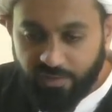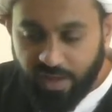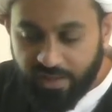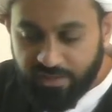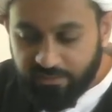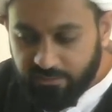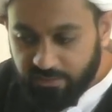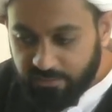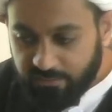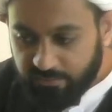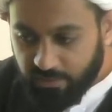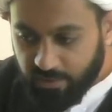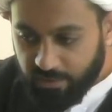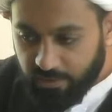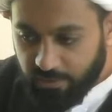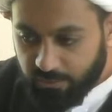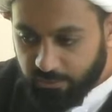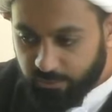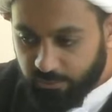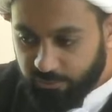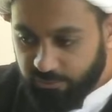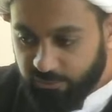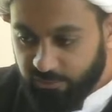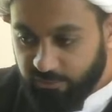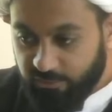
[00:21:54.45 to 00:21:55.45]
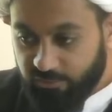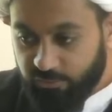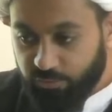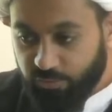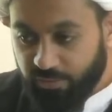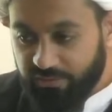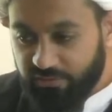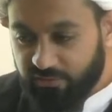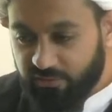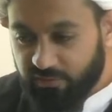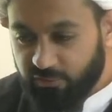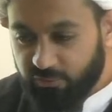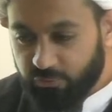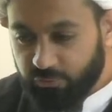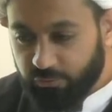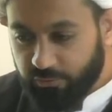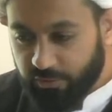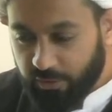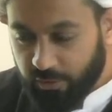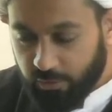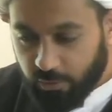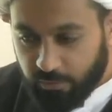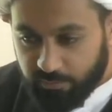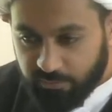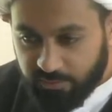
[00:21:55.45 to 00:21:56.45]
Hadd al-Tarakhus is 22
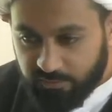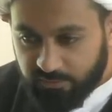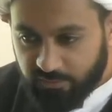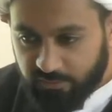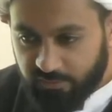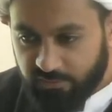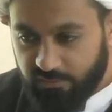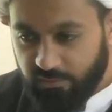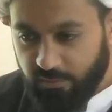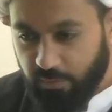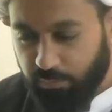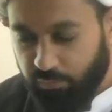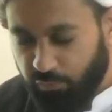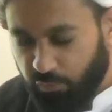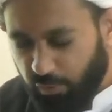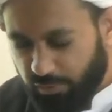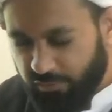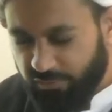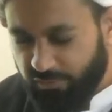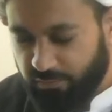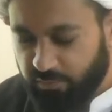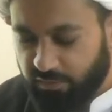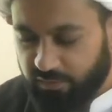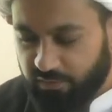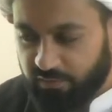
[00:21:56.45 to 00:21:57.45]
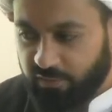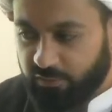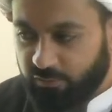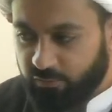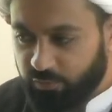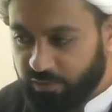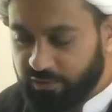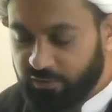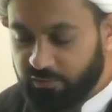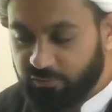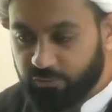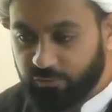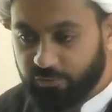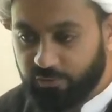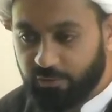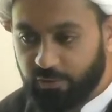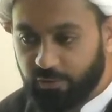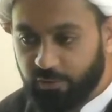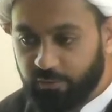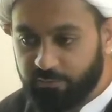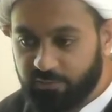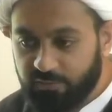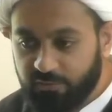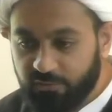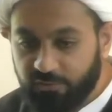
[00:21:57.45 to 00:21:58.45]
kilometers, approximately 22
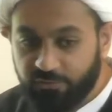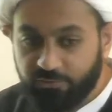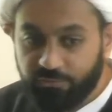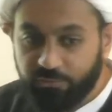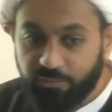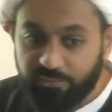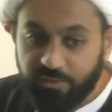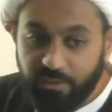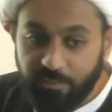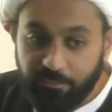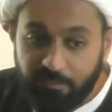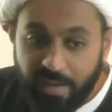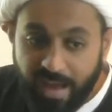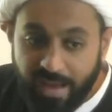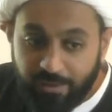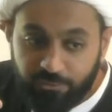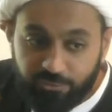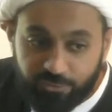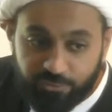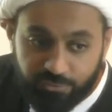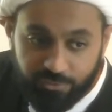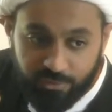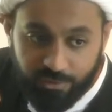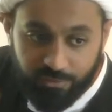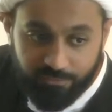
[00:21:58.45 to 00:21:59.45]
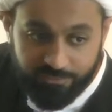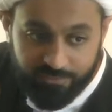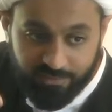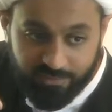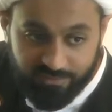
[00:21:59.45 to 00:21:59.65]
kilometers from the boundary of the